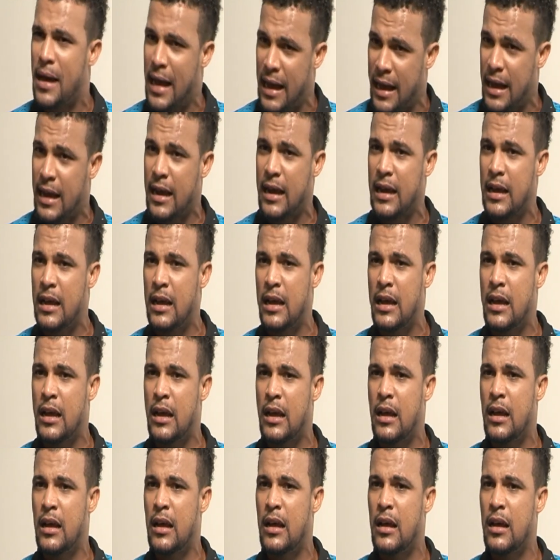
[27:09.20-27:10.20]
back.
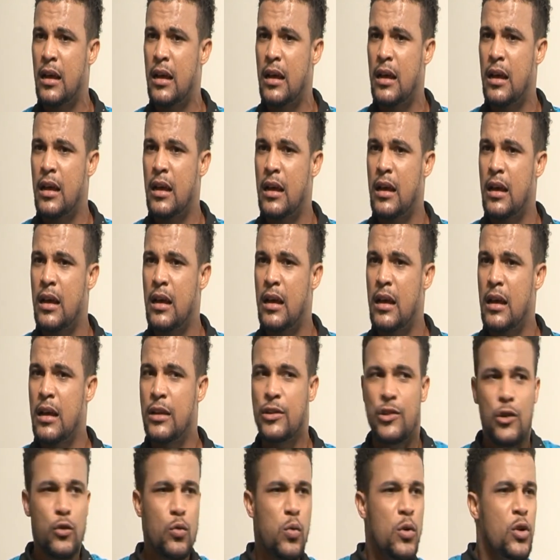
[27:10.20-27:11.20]

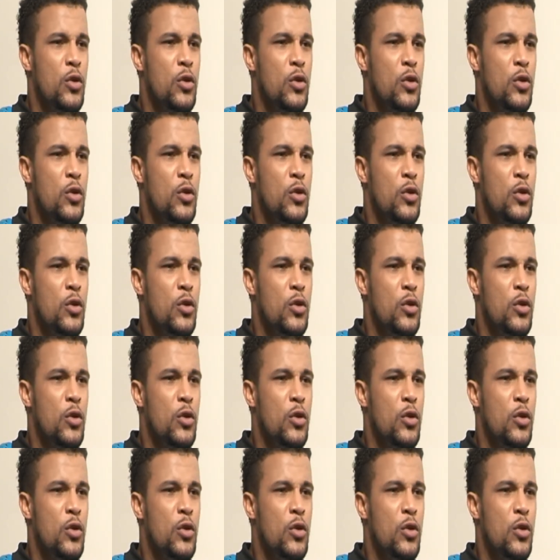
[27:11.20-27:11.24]
She's